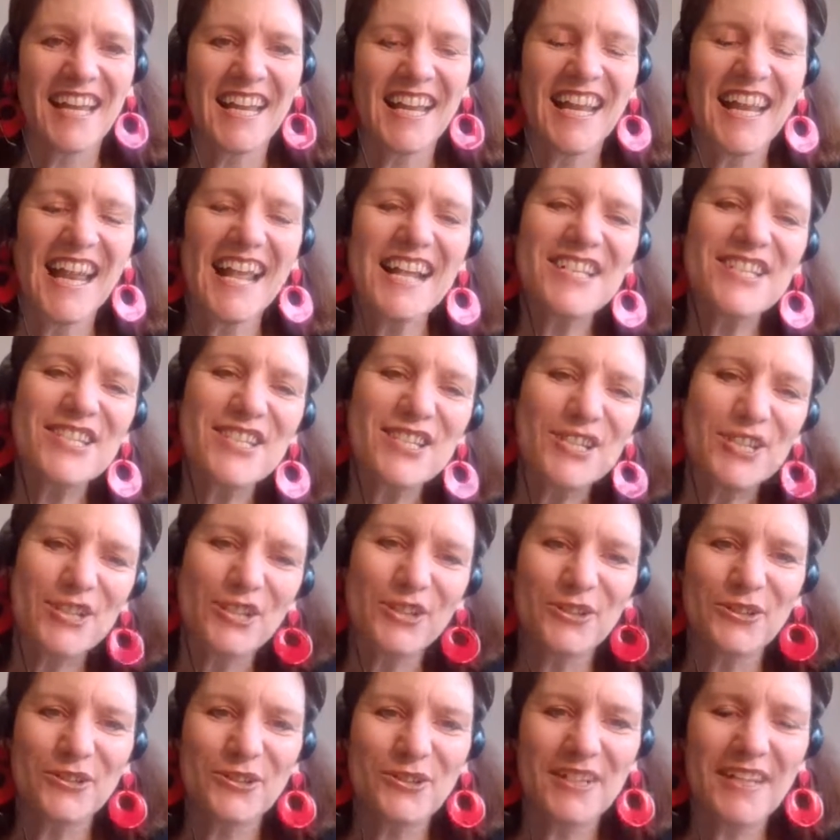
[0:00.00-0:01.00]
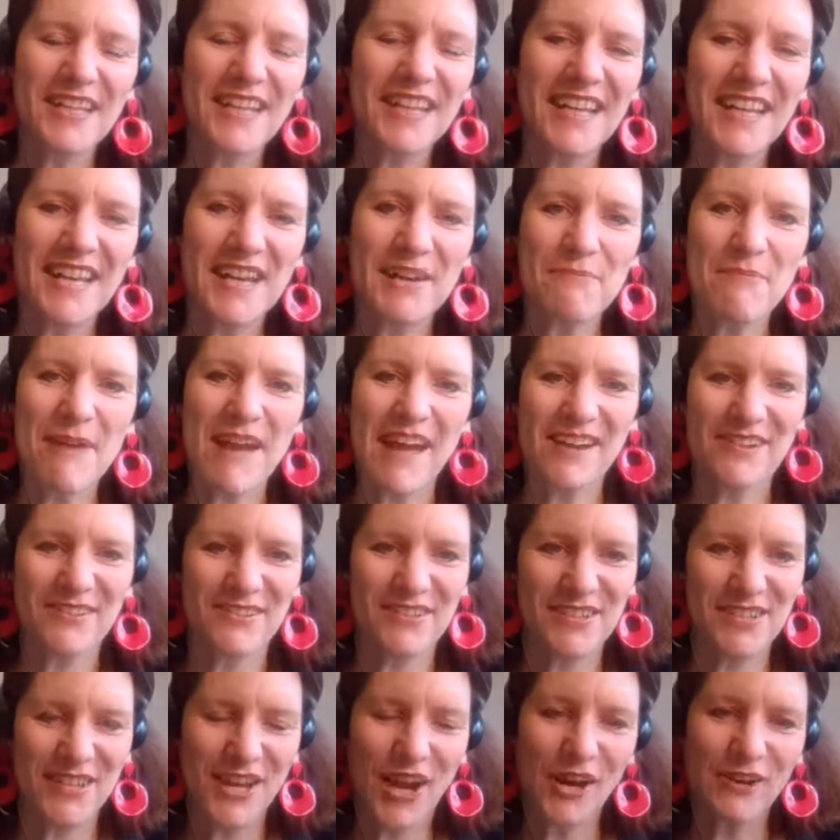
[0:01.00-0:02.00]
Let's talk
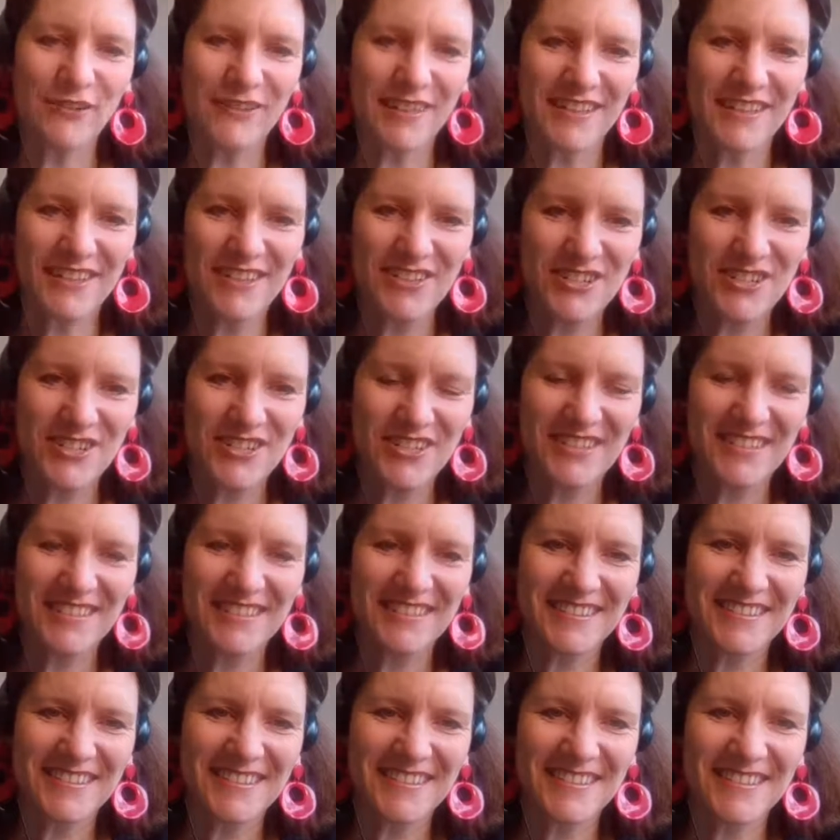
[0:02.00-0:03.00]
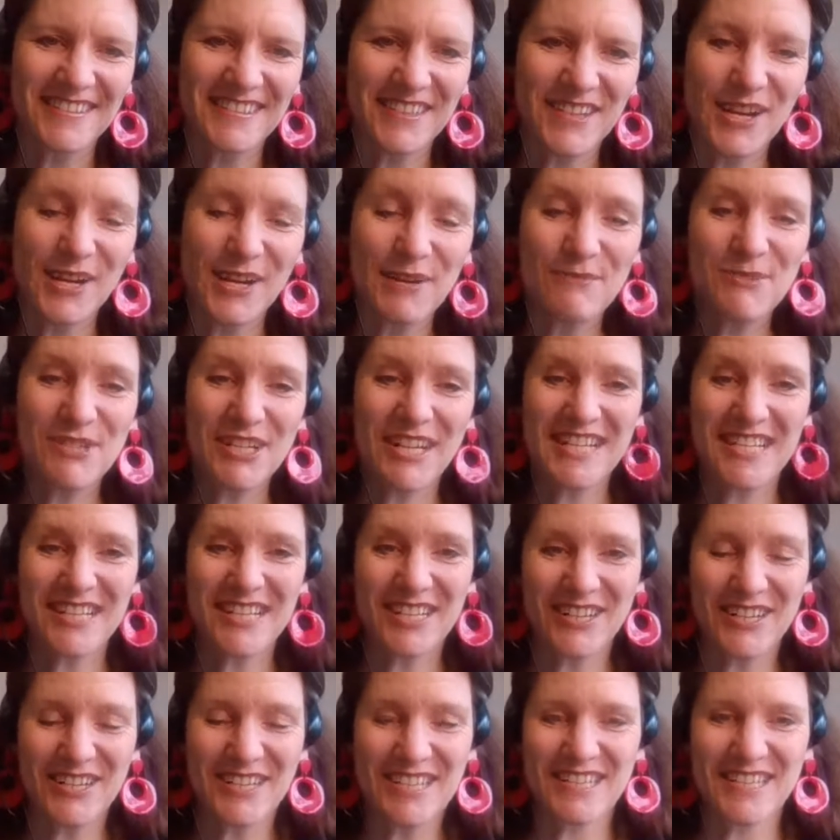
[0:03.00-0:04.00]
about courage. I'm Jane
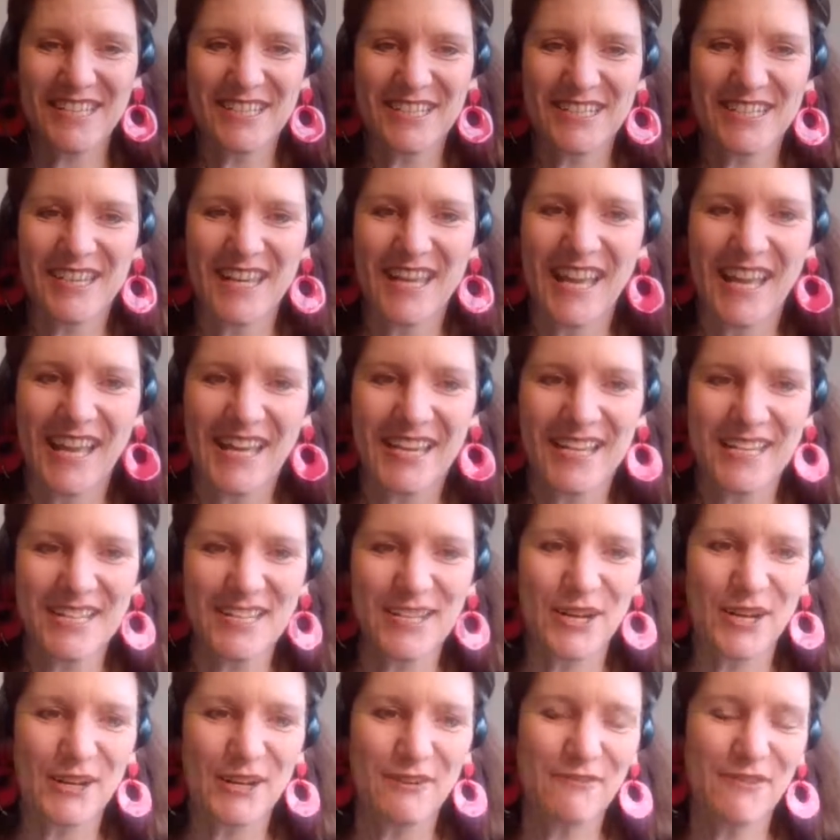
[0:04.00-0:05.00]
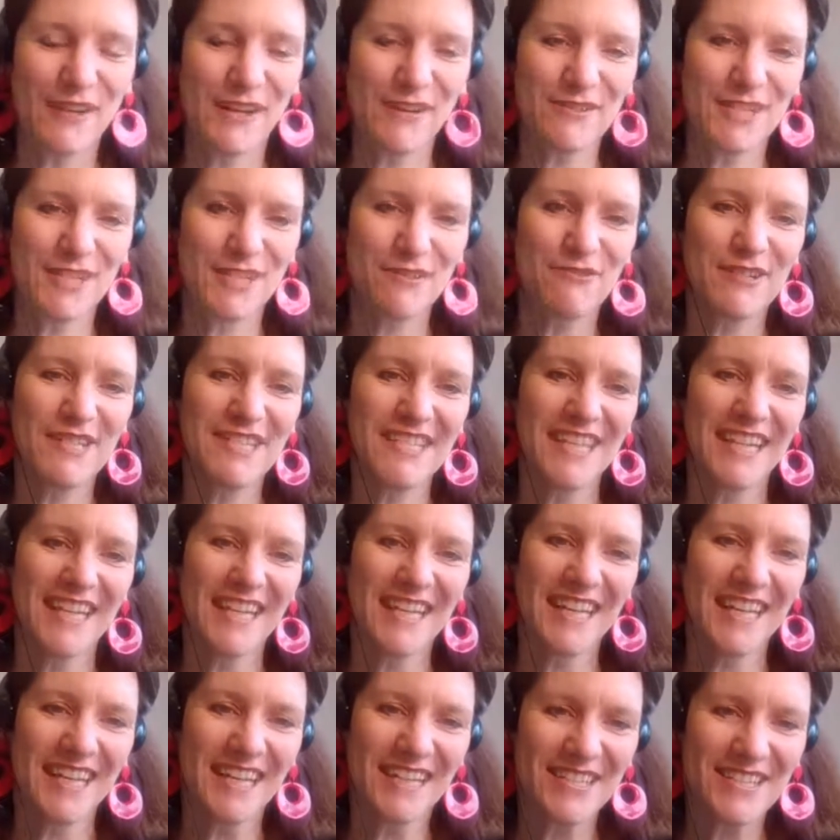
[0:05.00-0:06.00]
Tyson and I founded
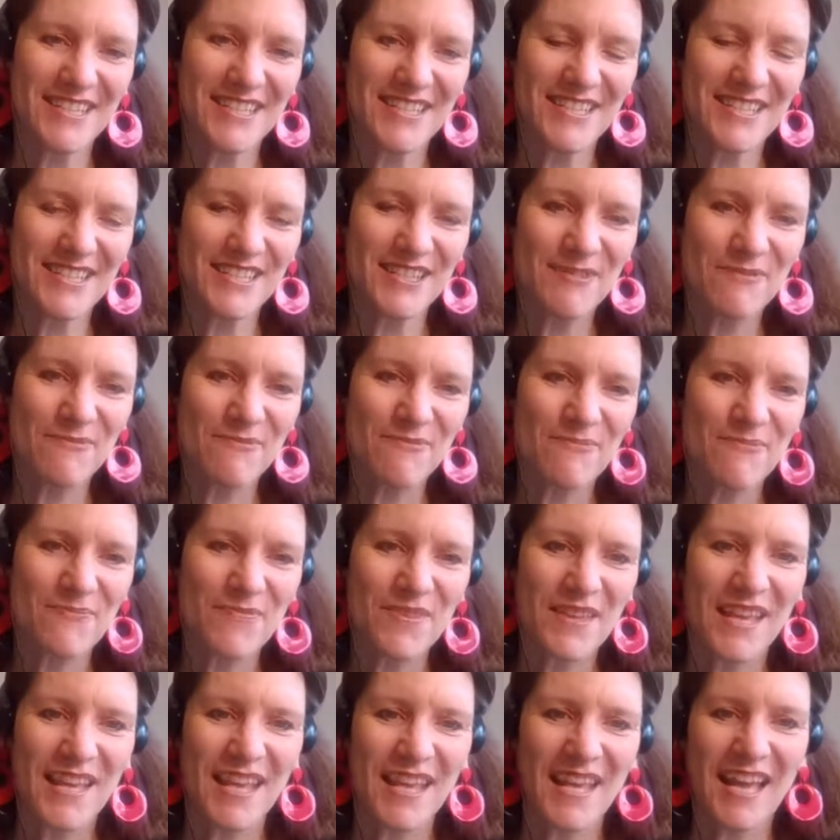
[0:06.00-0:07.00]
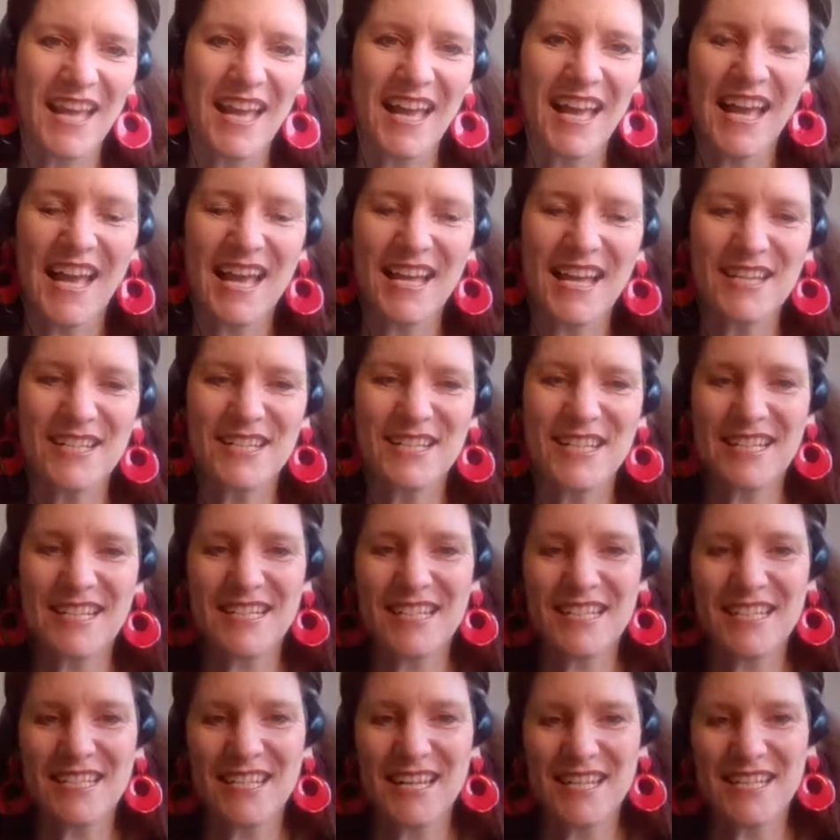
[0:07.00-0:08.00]
Resilient Kids. And
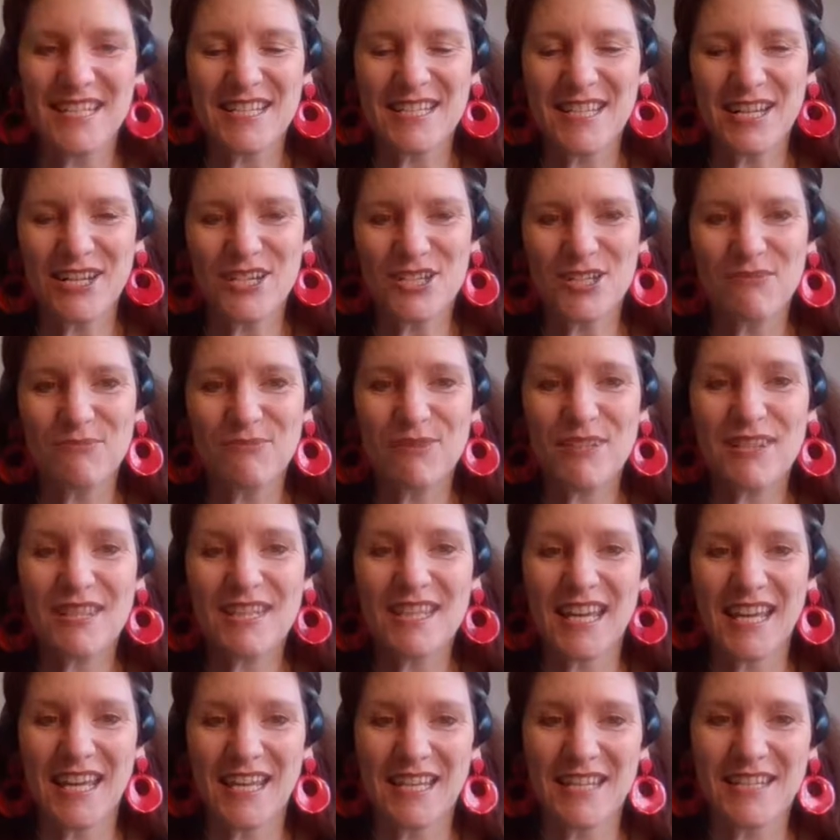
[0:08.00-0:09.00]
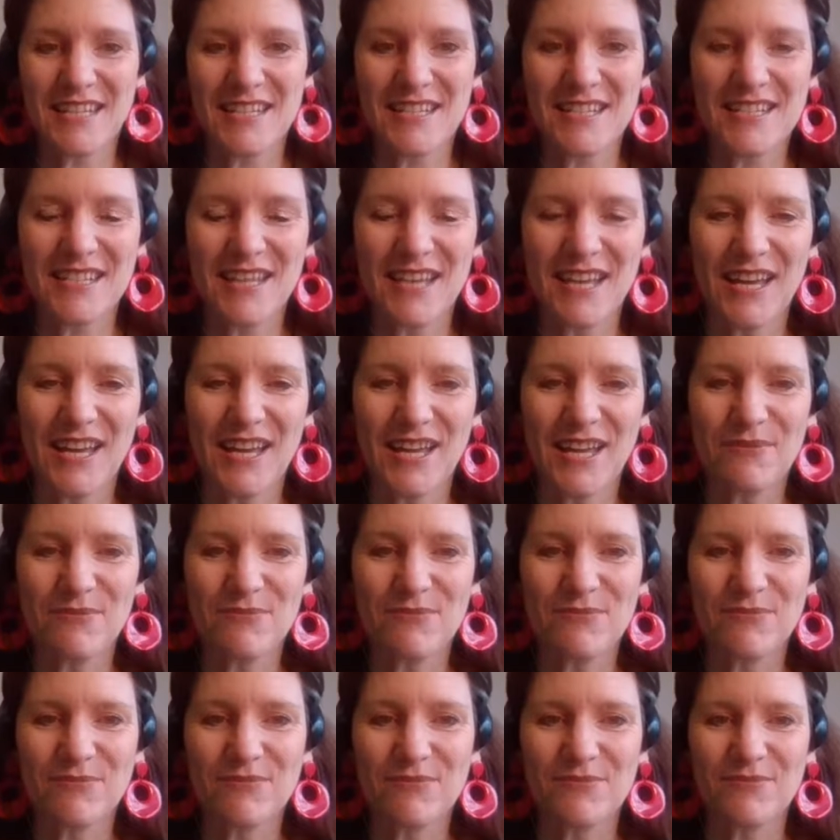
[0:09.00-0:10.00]
yesterday's session with the kids,
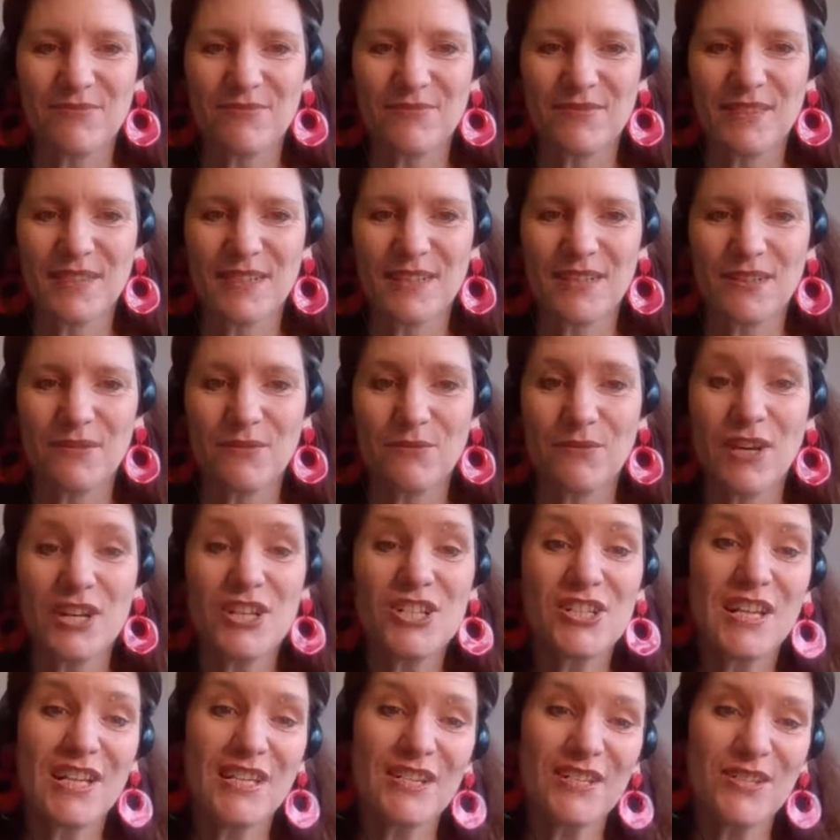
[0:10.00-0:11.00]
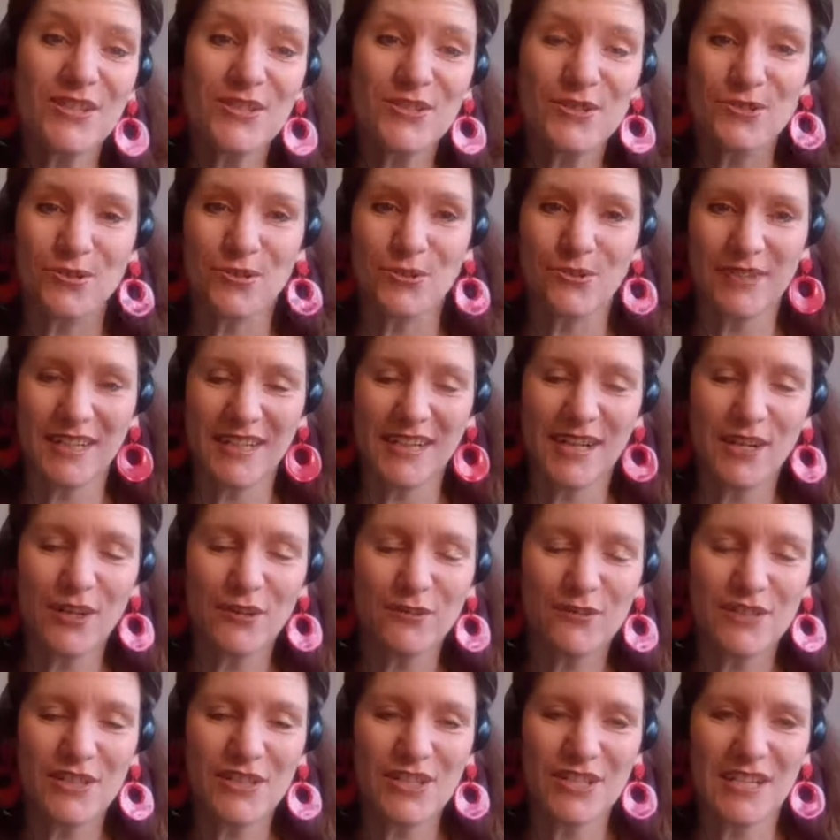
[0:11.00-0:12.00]
I shared a story. I
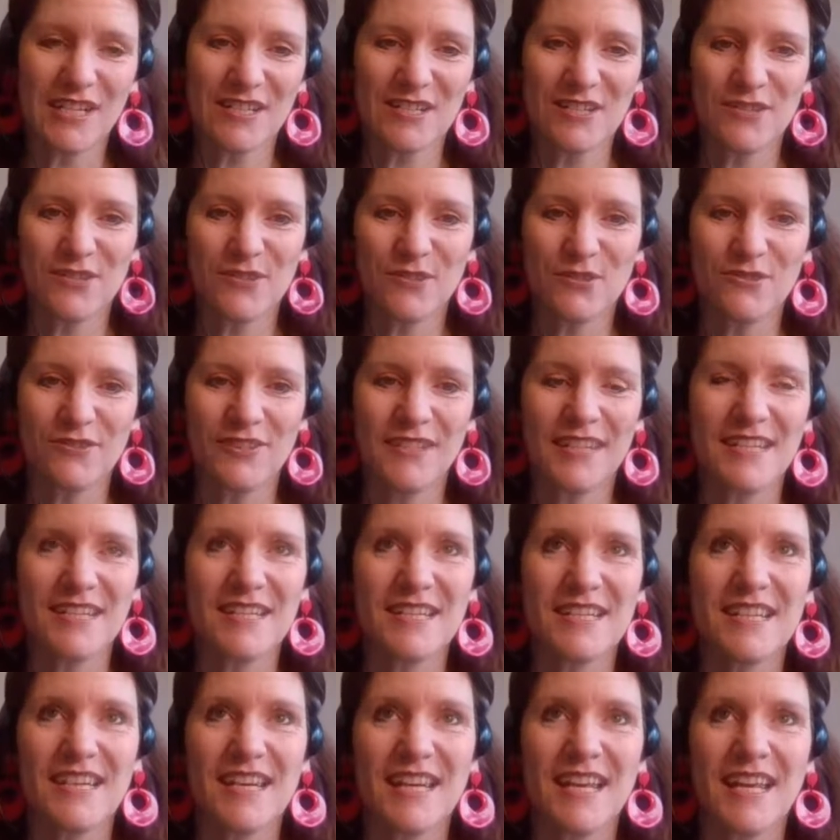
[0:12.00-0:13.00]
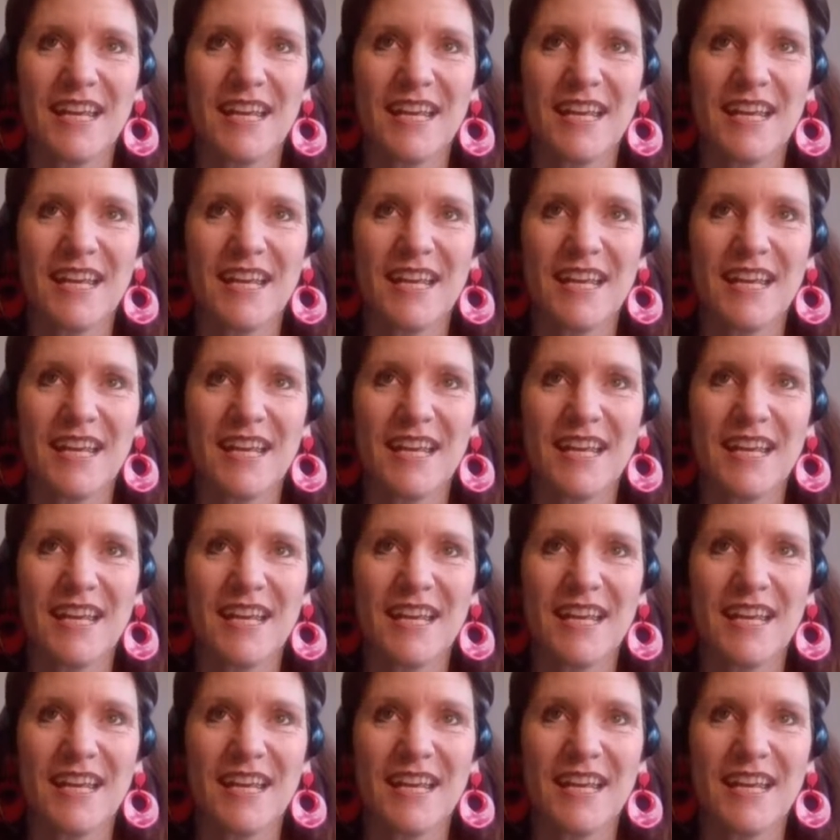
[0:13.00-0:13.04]
often share stories.